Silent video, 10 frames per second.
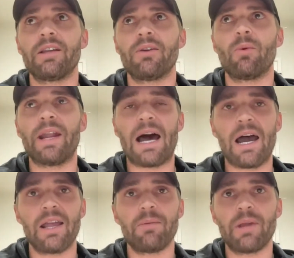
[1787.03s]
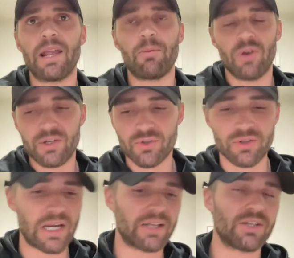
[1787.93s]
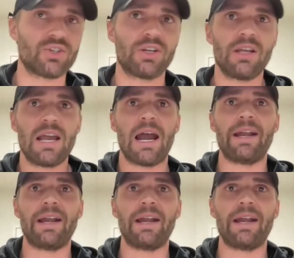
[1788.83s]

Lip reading: when I became a registered dietitian,